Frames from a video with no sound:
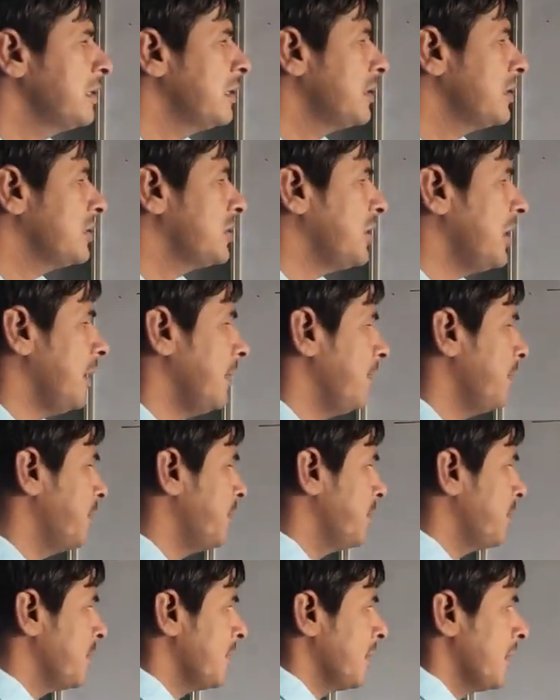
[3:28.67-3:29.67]
same.
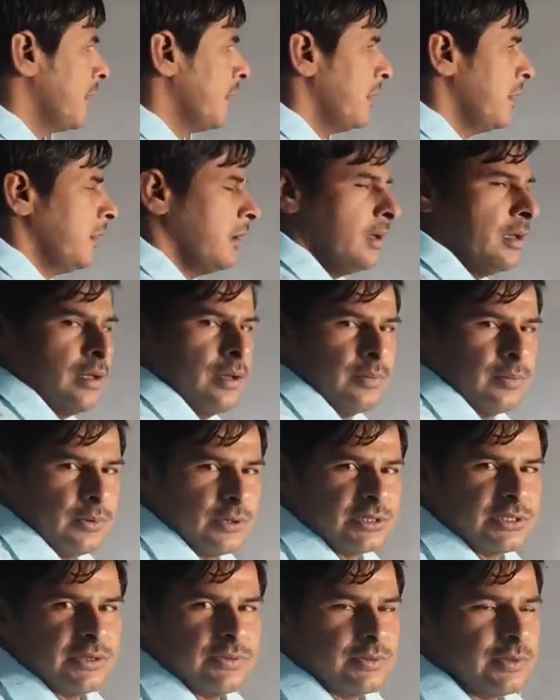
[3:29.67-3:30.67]

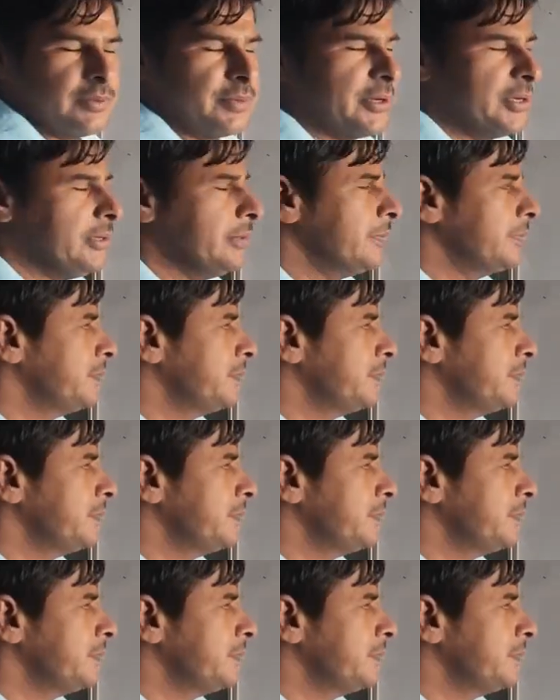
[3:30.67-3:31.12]
Pause down the video.